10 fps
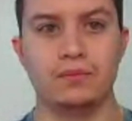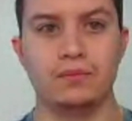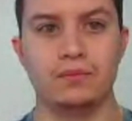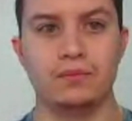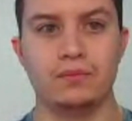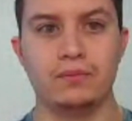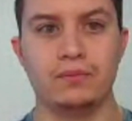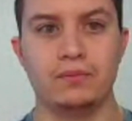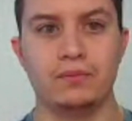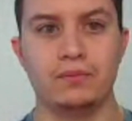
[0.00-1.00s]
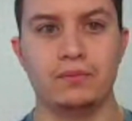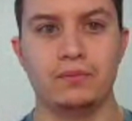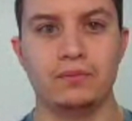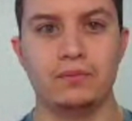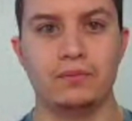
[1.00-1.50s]

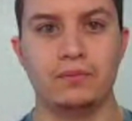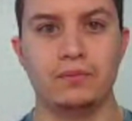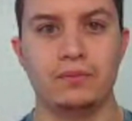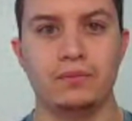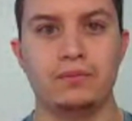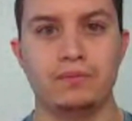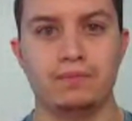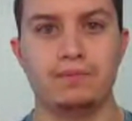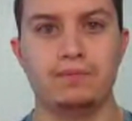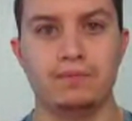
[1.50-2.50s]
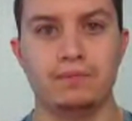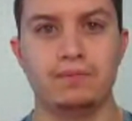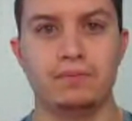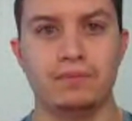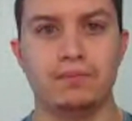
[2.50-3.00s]

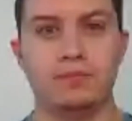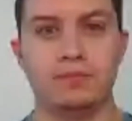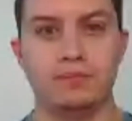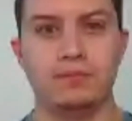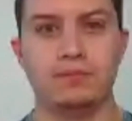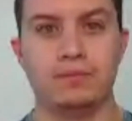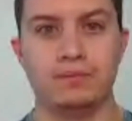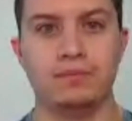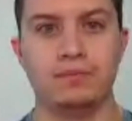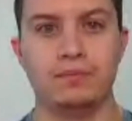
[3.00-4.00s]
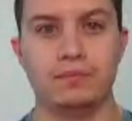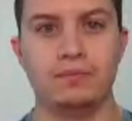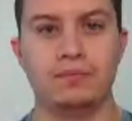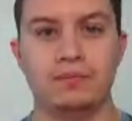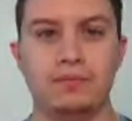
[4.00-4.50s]

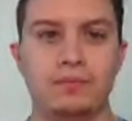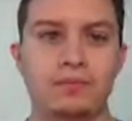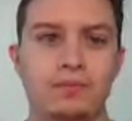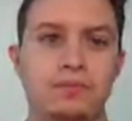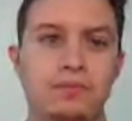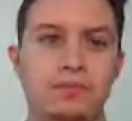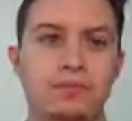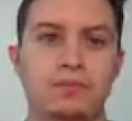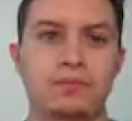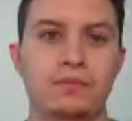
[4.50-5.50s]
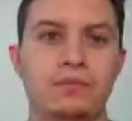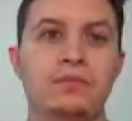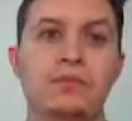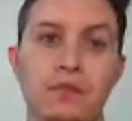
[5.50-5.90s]
This person isn't speaking.